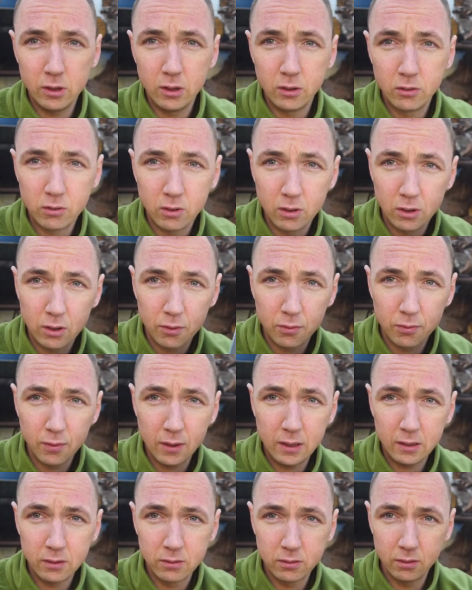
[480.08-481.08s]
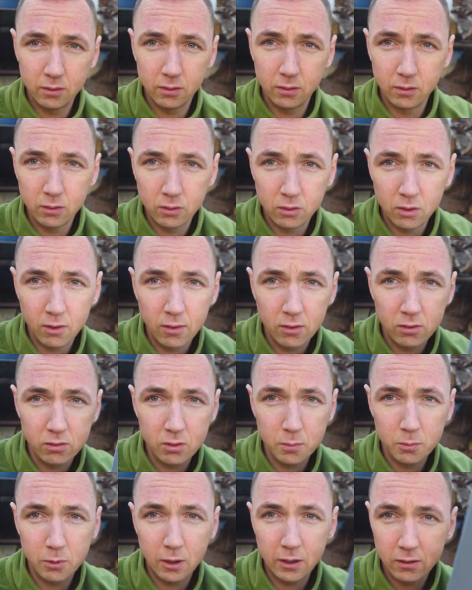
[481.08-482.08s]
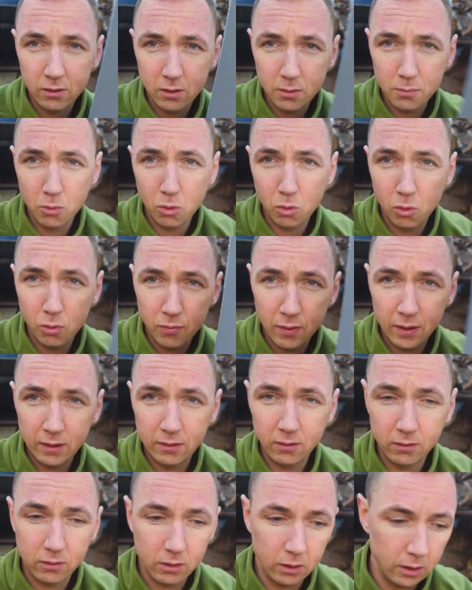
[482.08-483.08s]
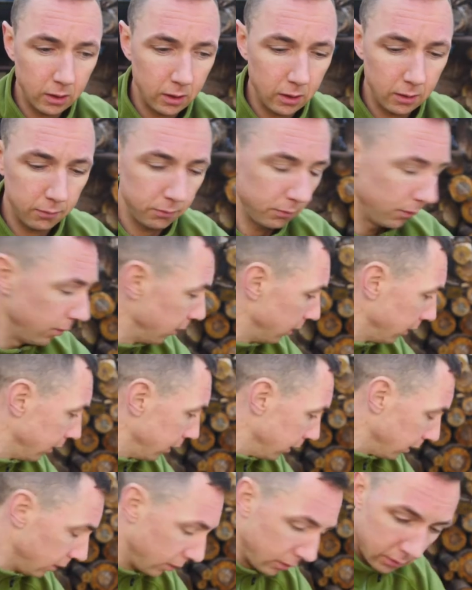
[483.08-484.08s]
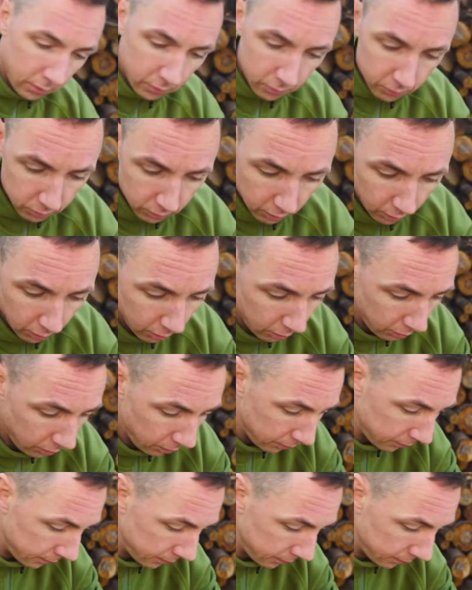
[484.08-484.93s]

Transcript: it is to your face, to the subject, the more effect it's going to have. So,